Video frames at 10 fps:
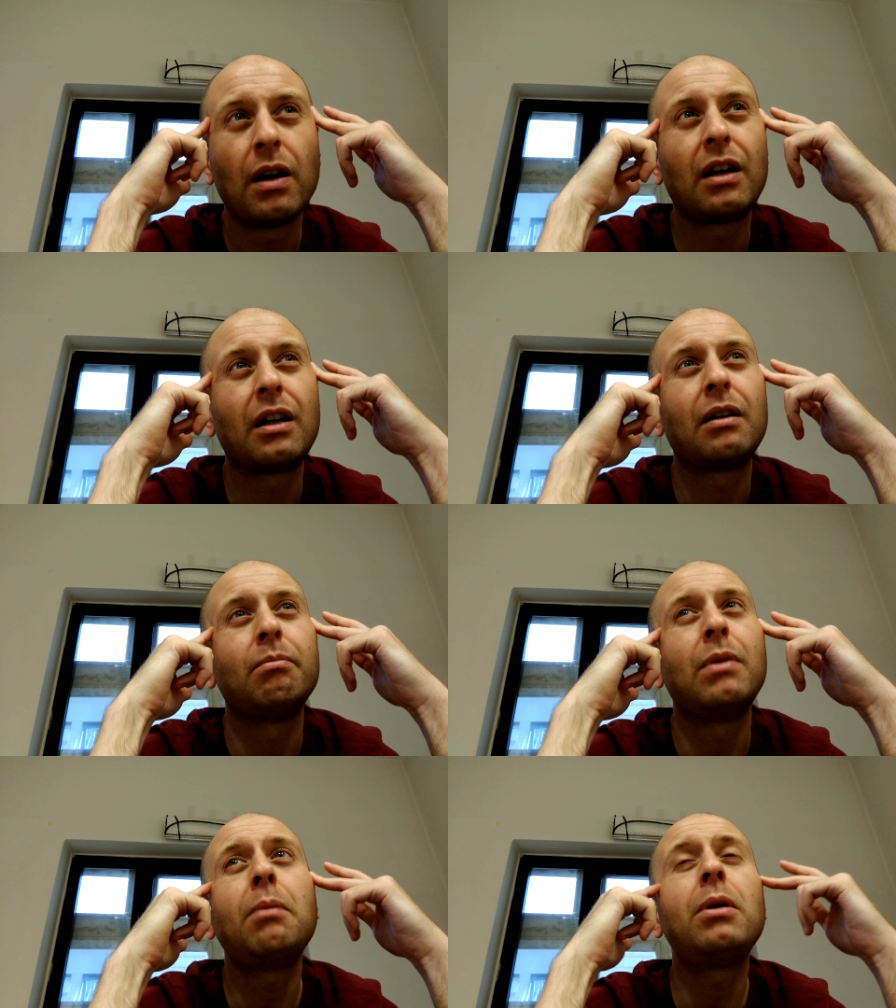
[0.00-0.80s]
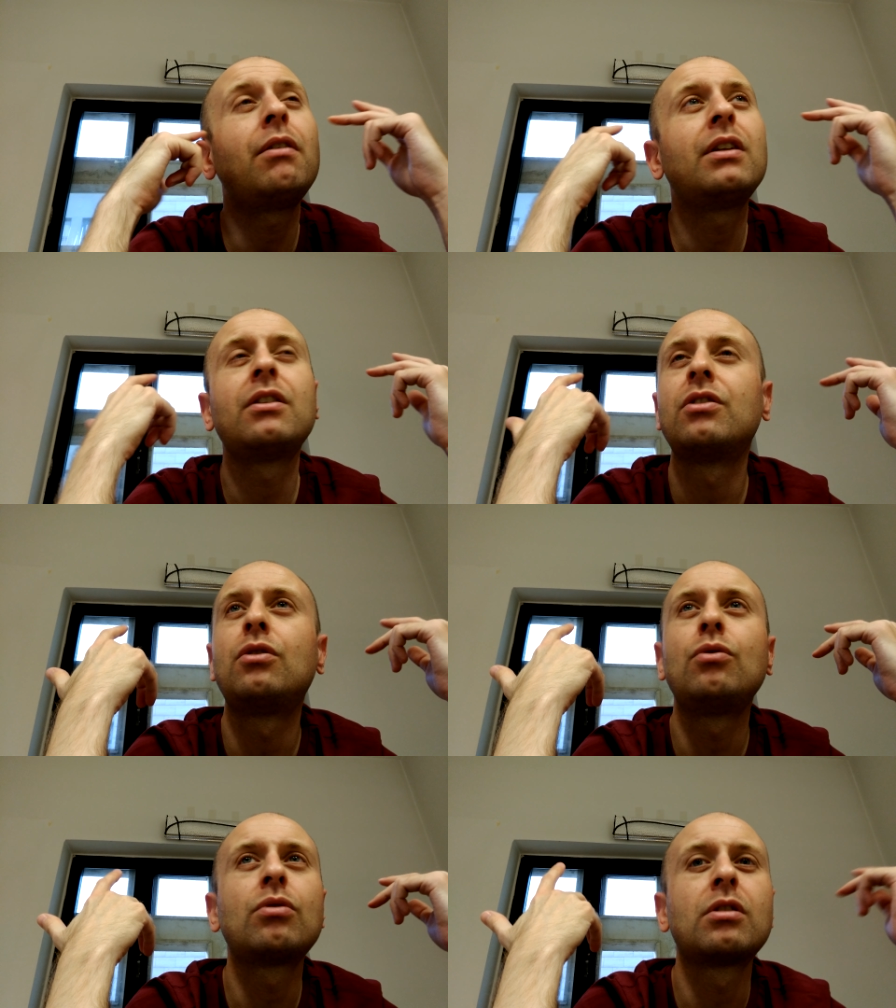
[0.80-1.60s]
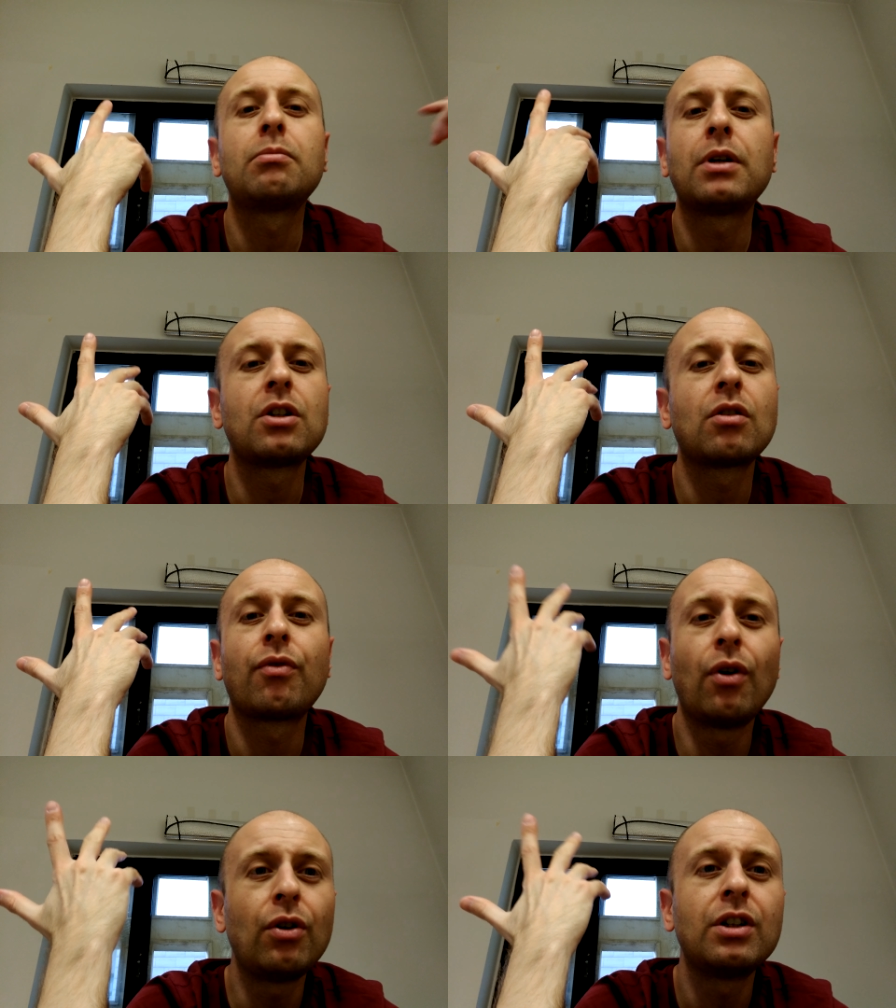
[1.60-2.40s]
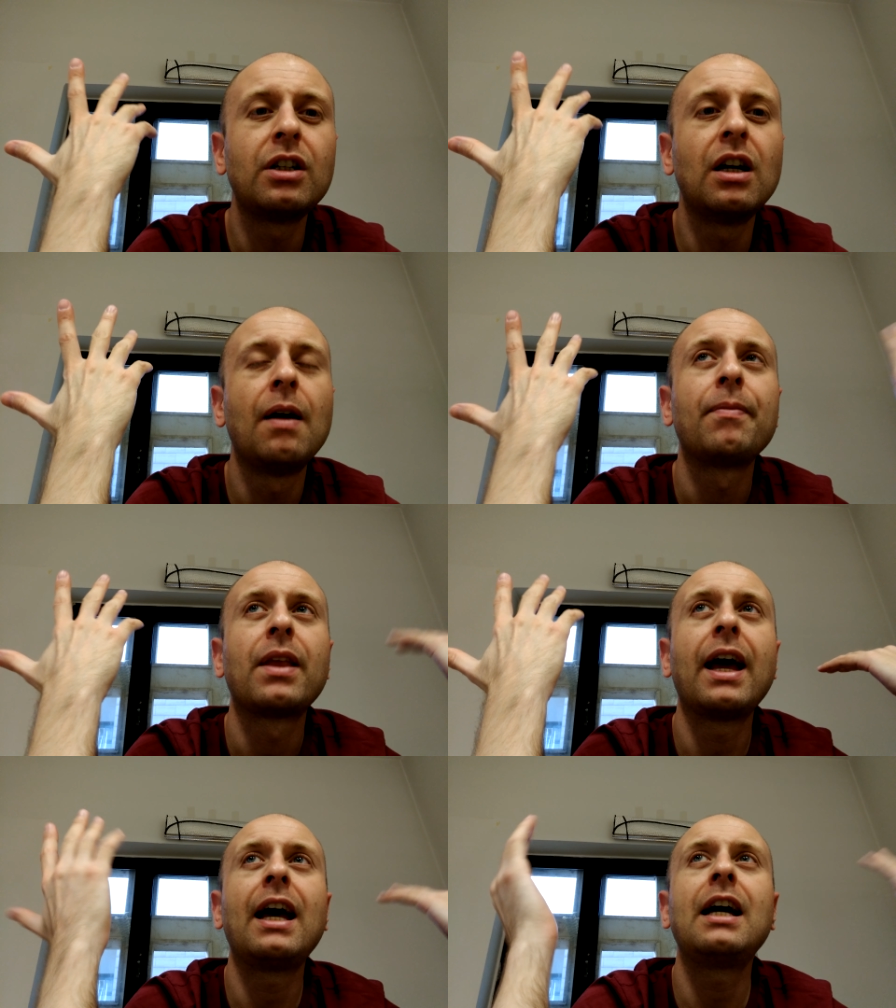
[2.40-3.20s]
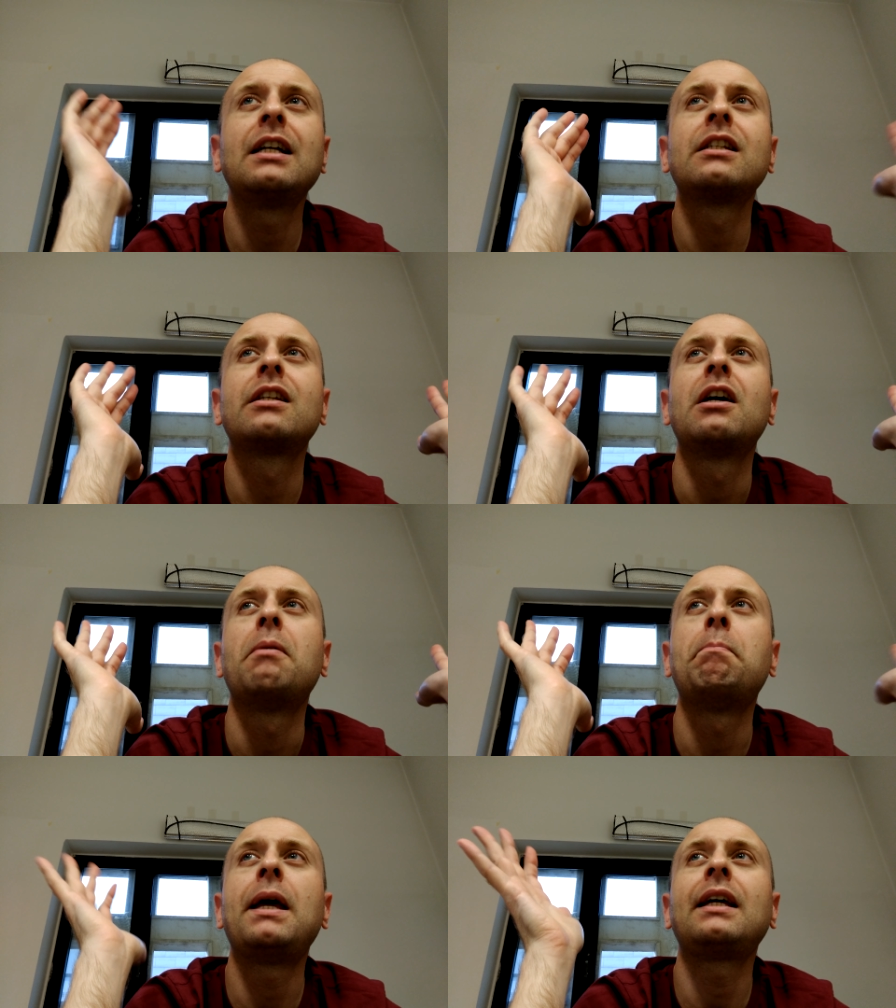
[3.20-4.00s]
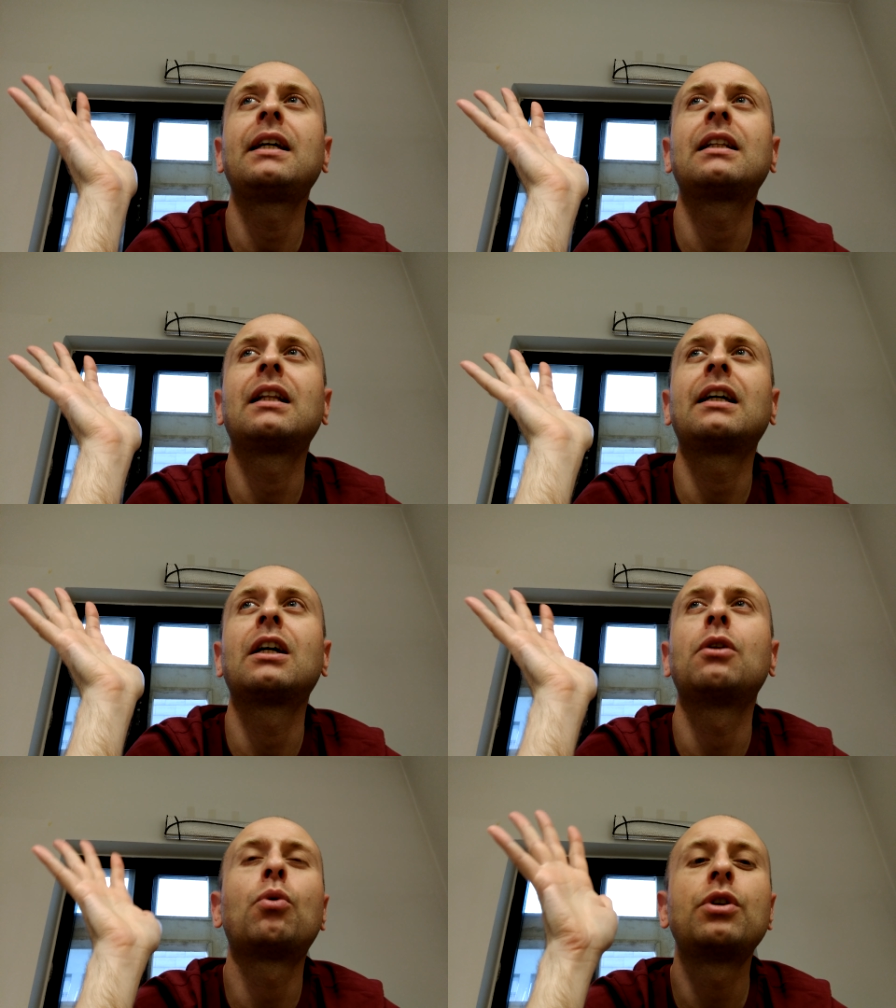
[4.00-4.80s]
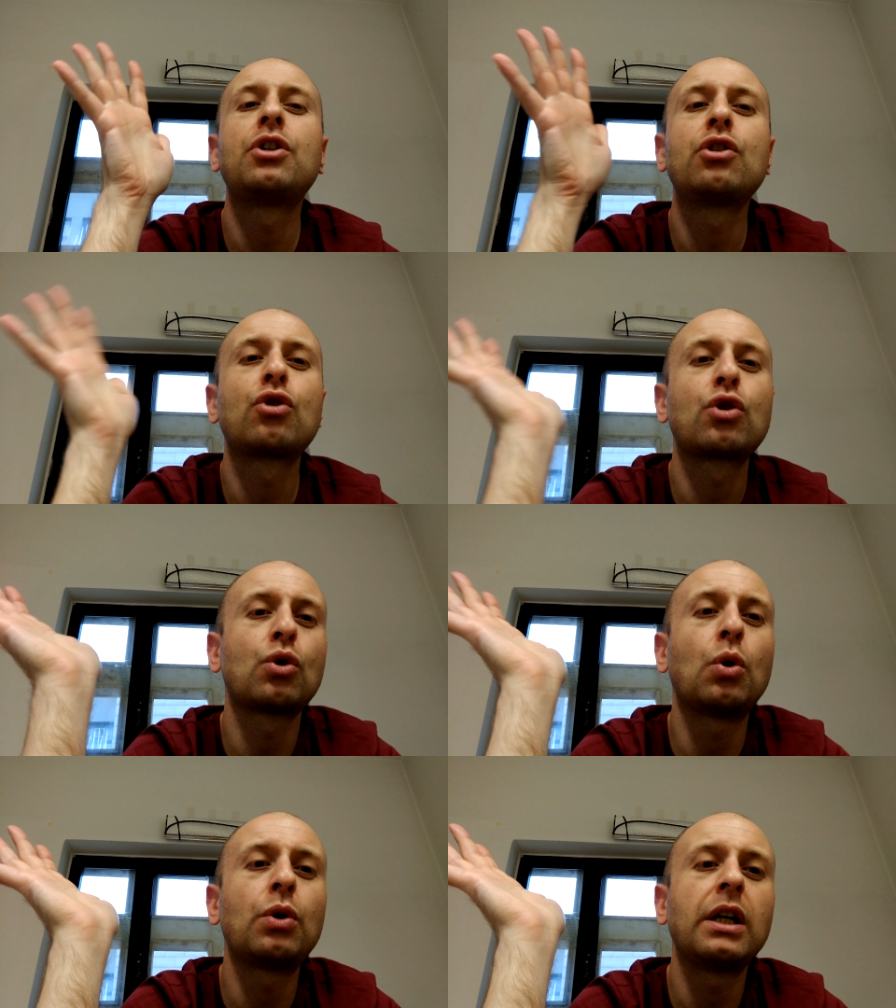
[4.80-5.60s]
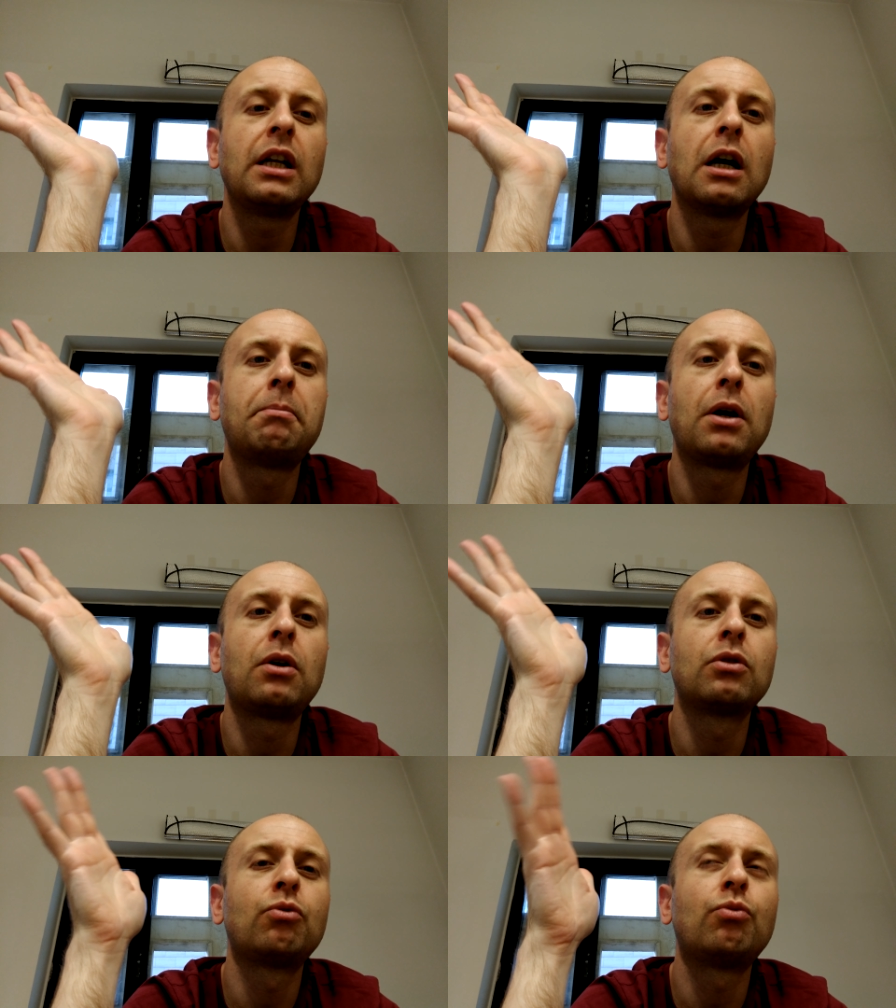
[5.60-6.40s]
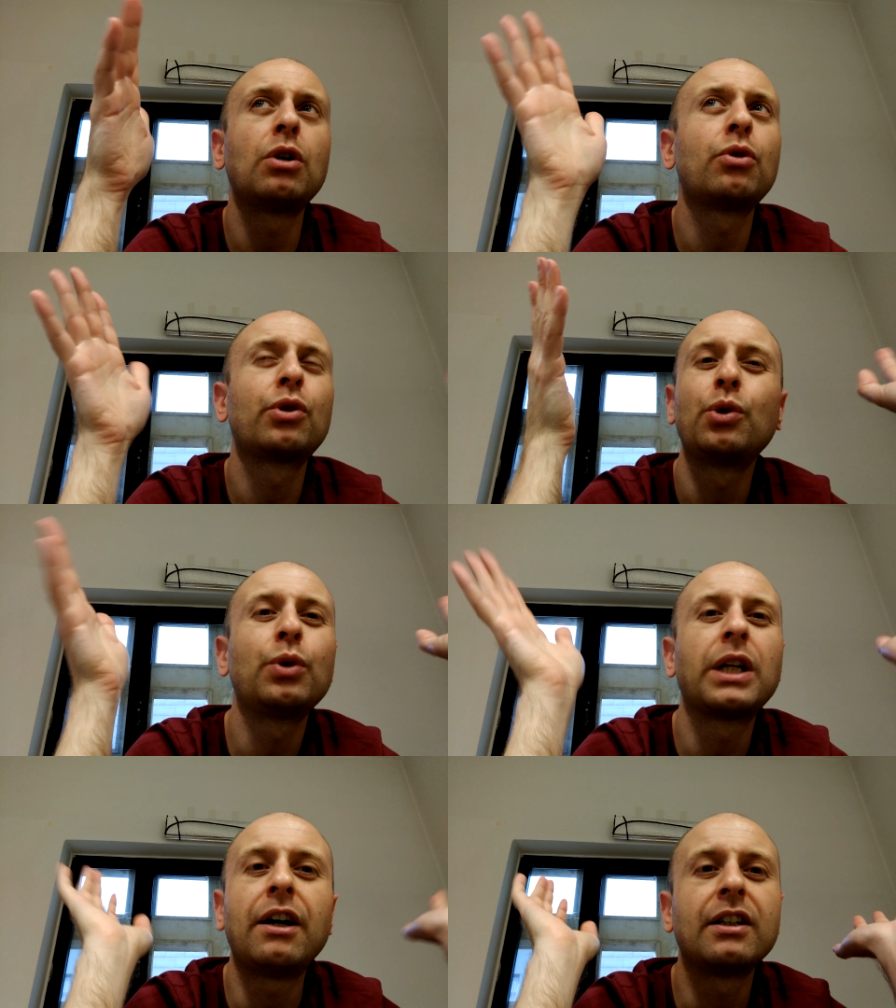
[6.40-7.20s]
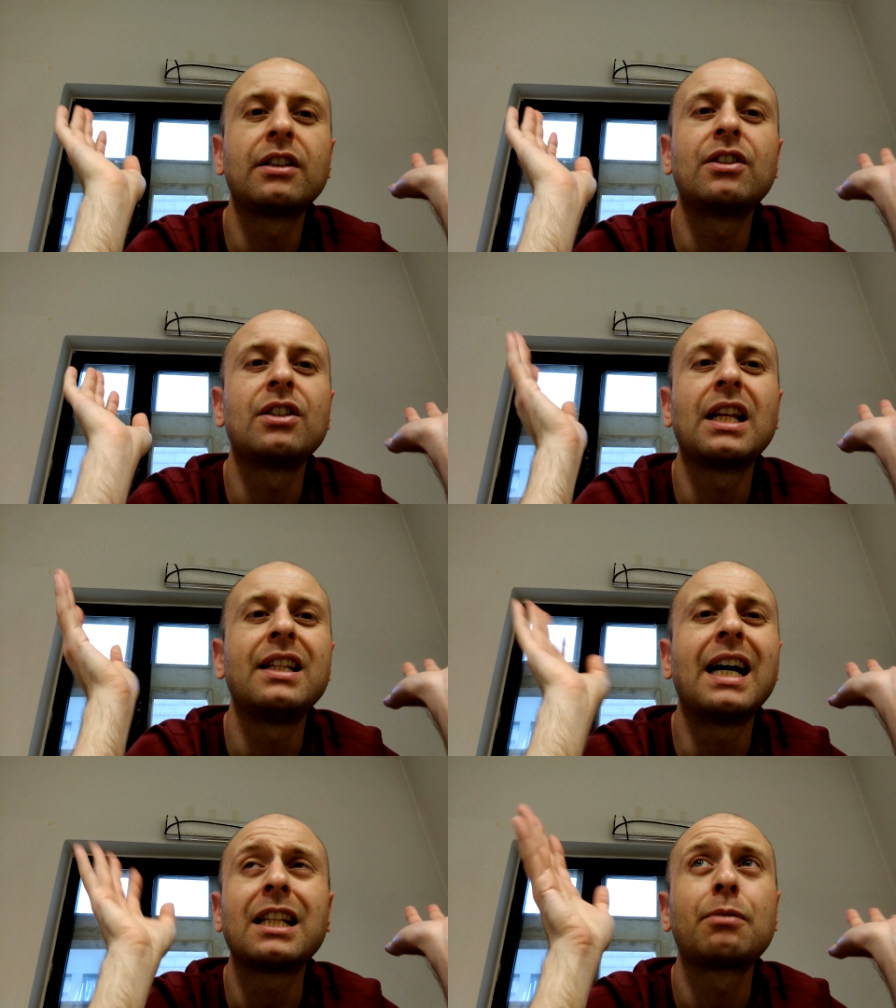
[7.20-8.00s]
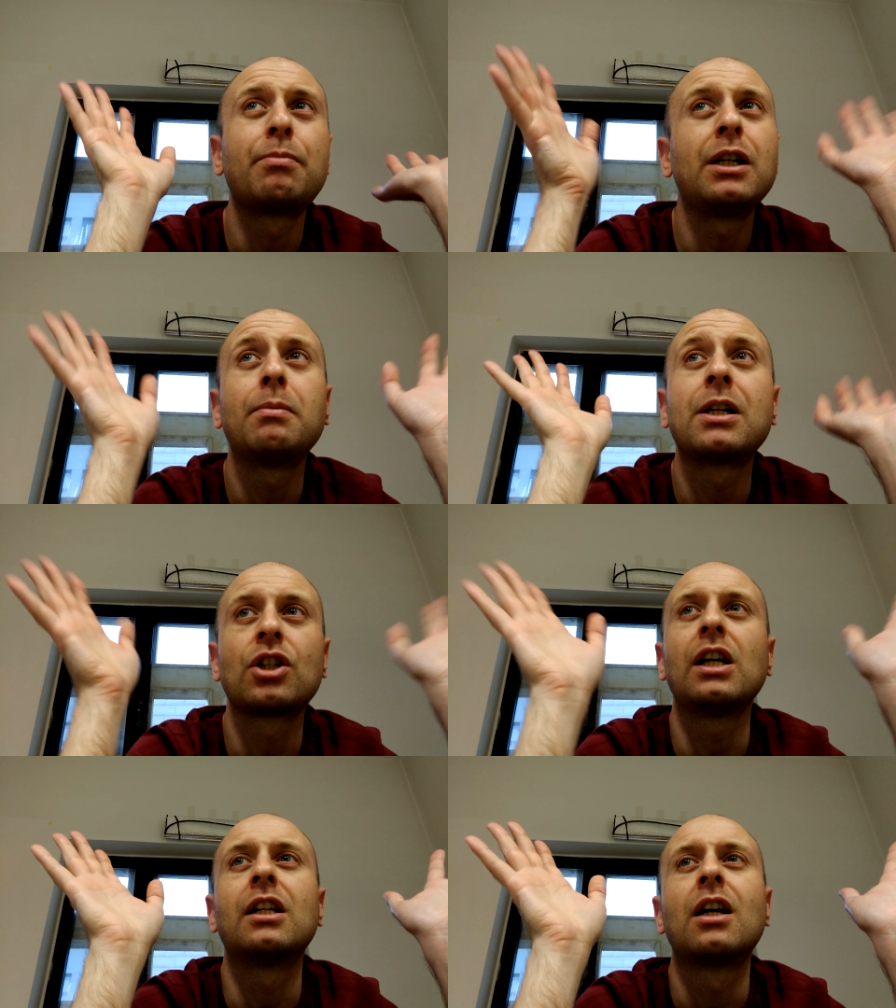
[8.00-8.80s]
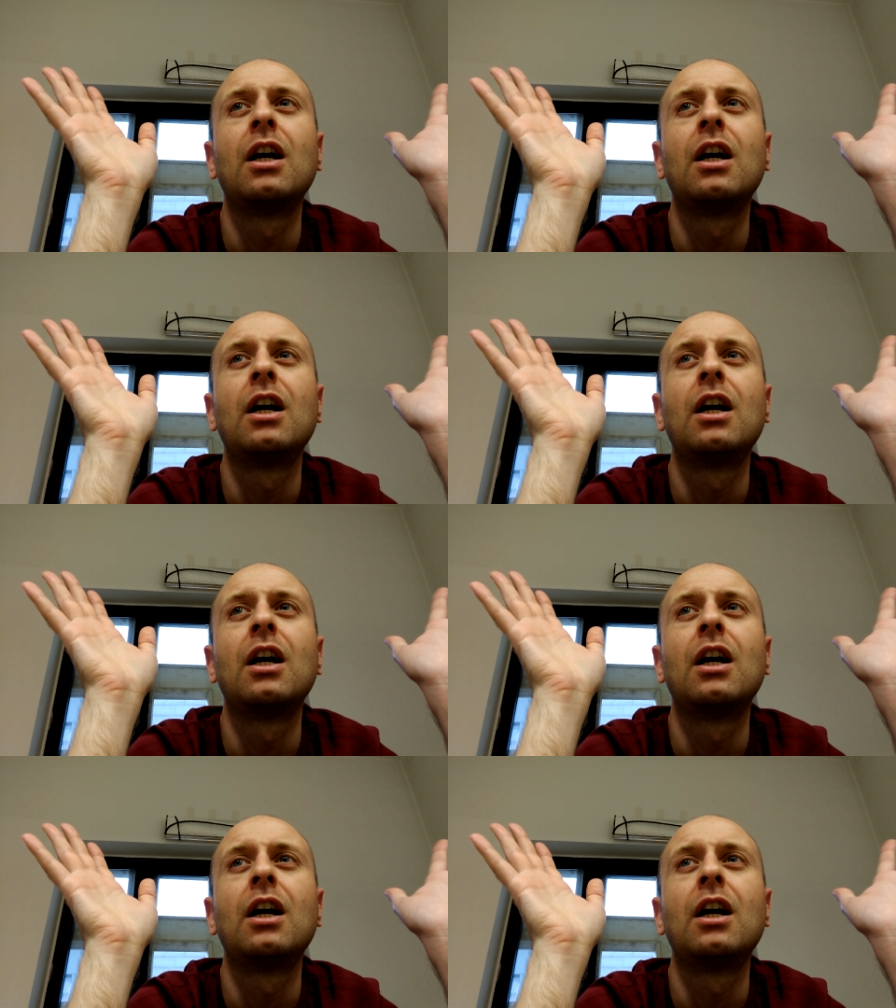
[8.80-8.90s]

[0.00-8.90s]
maybe even reduce the budget further and make like an origin story about one or two characters and that's pretty much it